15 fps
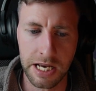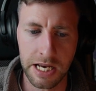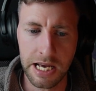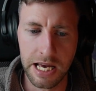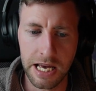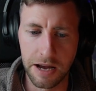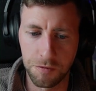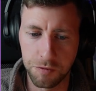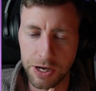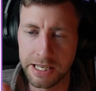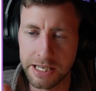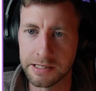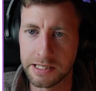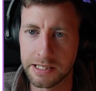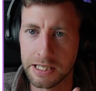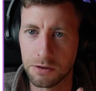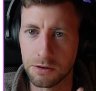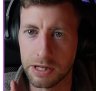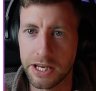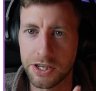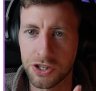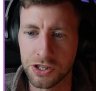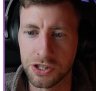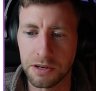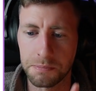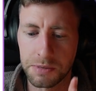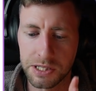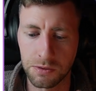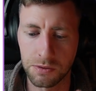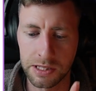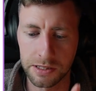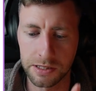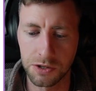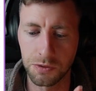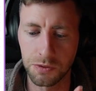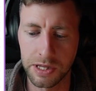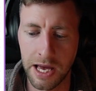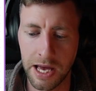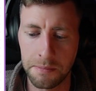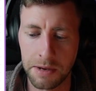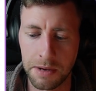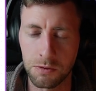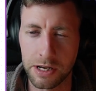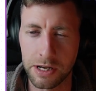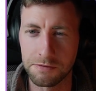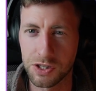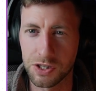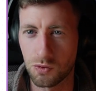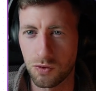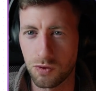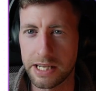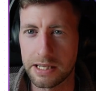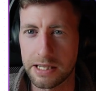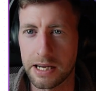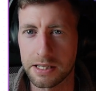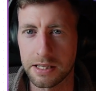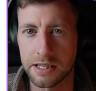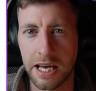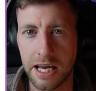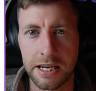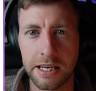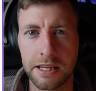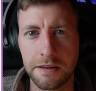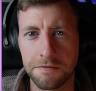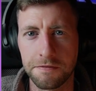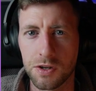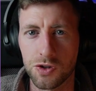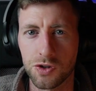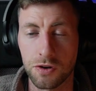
if we can see the relationship between the two of them, it will give us great data then in the future.